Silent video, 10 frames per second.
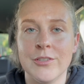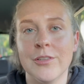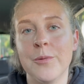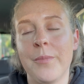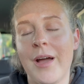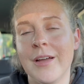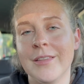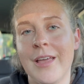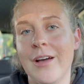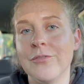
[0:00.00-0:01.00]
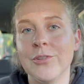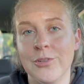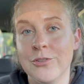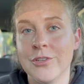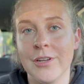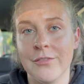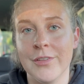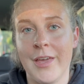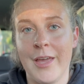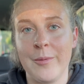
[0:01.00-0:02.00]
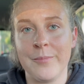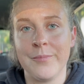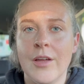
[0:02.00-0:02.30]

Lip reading: to look back at the evolution of the game.